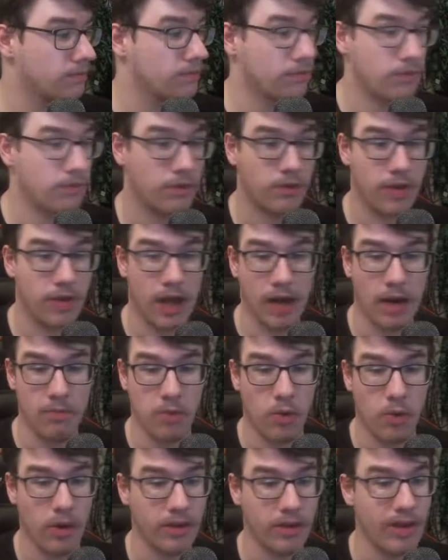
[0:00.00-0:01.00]
so yeah, I'm
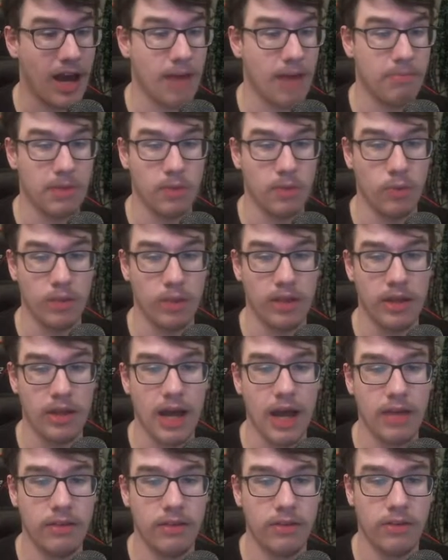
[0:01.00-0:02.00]
quite happy with
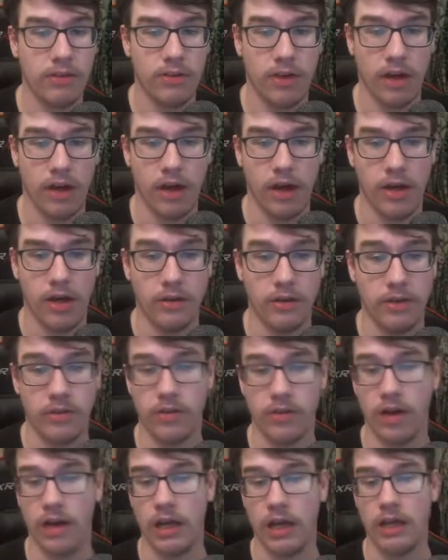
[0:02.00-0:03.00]
that. Uh, this
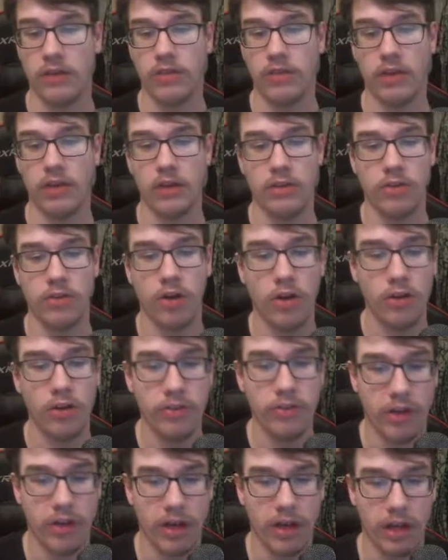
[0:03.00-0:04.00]
guy is a
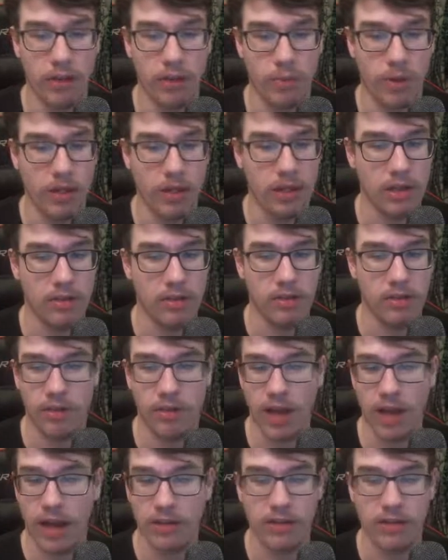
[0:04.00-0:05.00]
taunt, and when he is
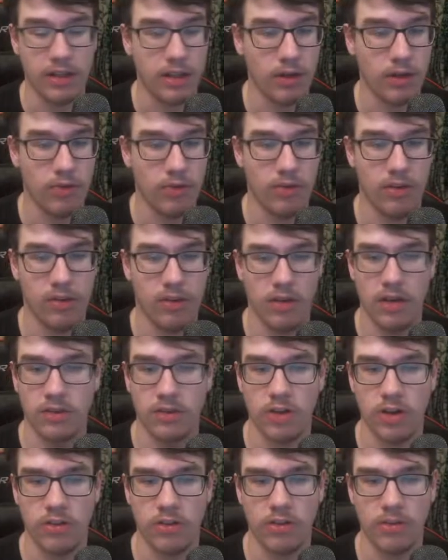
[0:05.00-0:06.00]
attacked, he gives
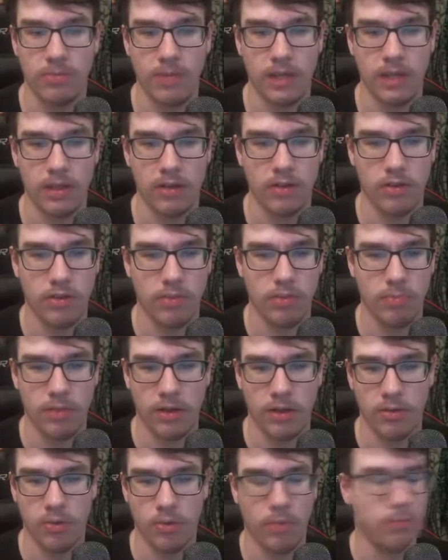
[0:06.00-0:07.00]
adjacent minions
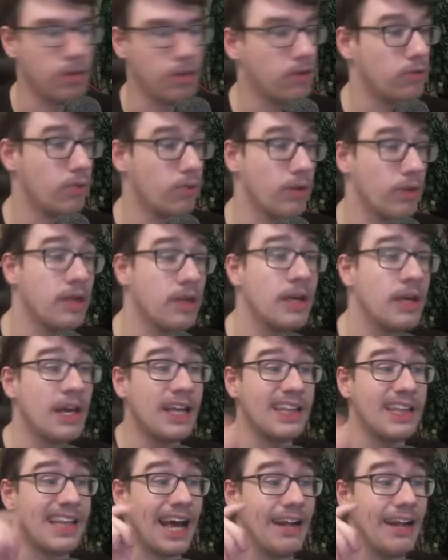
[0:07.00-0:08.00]
plus one, plus one.
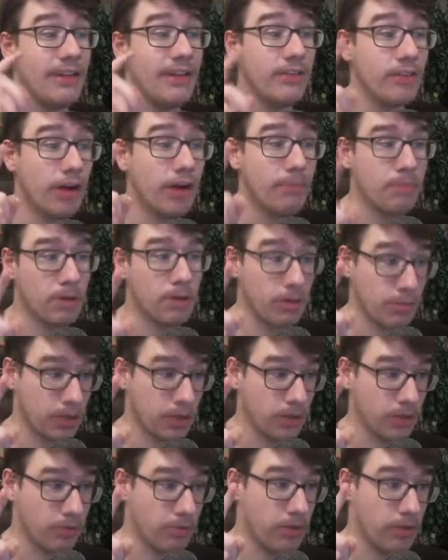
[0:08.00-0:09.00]
That is not
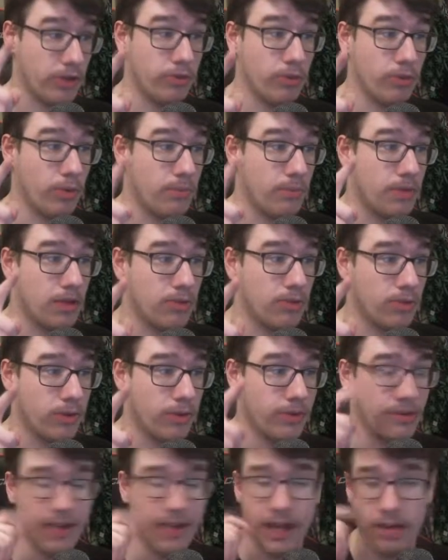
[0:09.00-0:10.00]
permanent plus one, plus
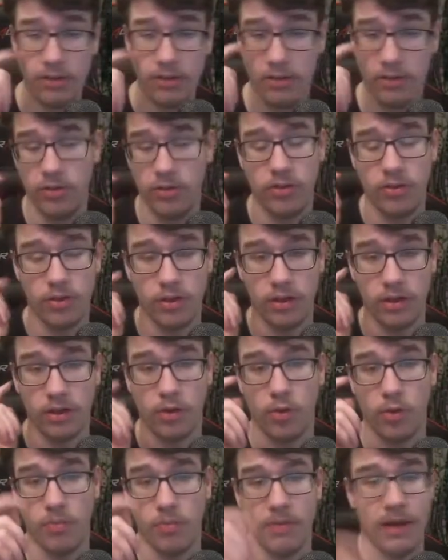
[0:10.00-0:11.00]
one. That is just during the
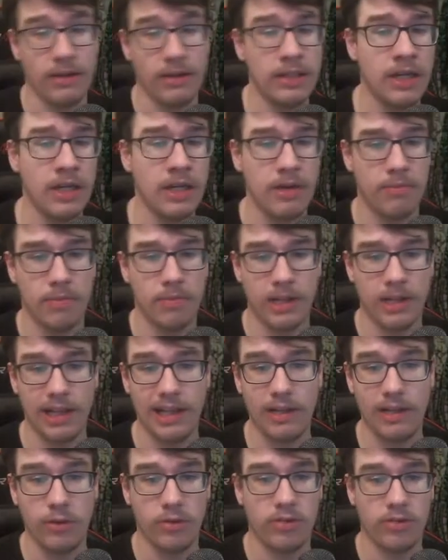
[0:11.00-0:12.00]
combat. But the
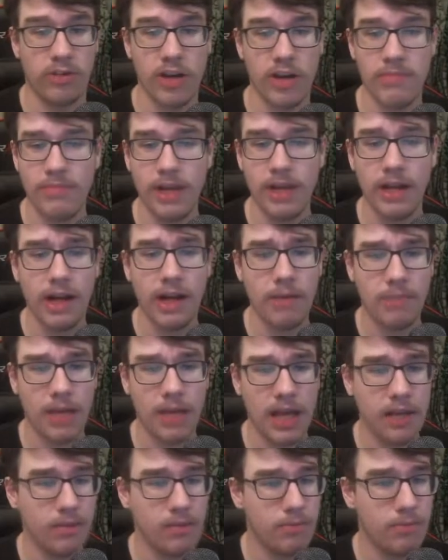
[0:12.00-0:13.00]
little gem that I
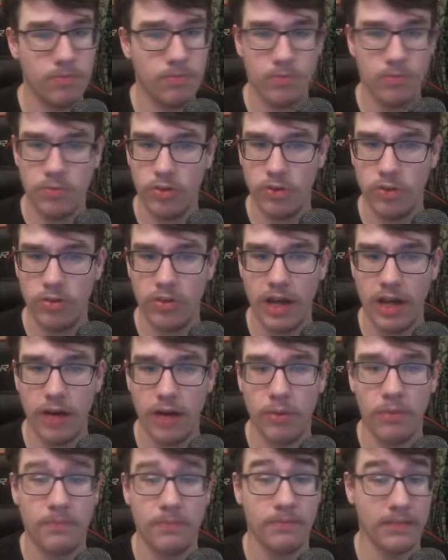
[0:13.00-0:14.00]
played just
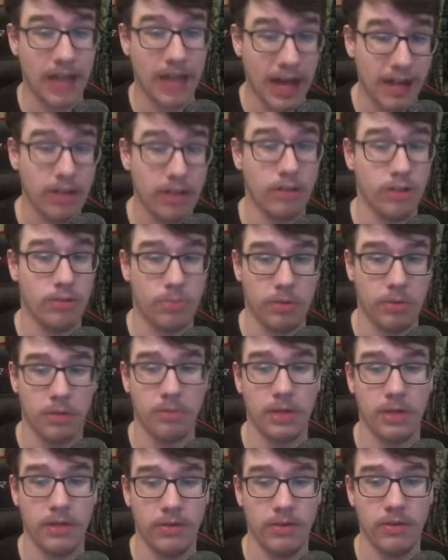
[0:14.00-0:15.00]
now, that is
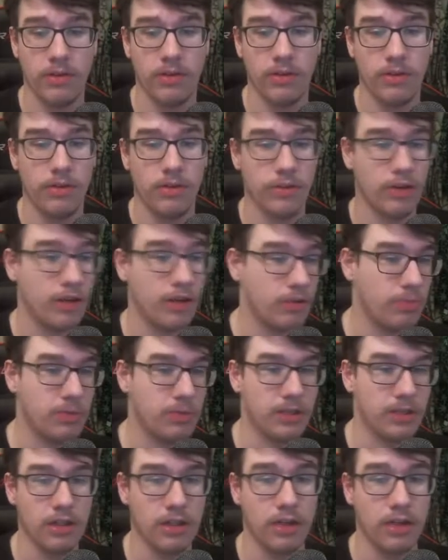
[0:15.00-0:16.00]
permanent. So that's
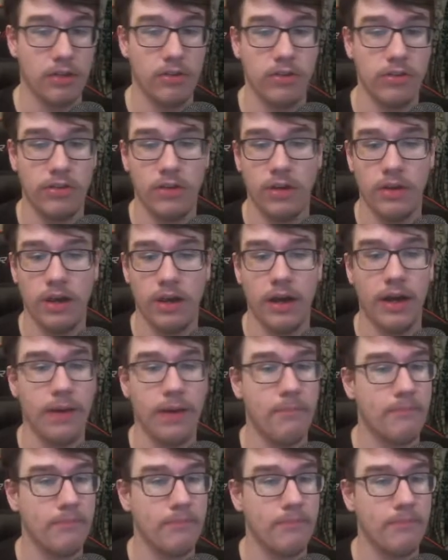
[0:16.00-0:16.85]
pretty nice. Um,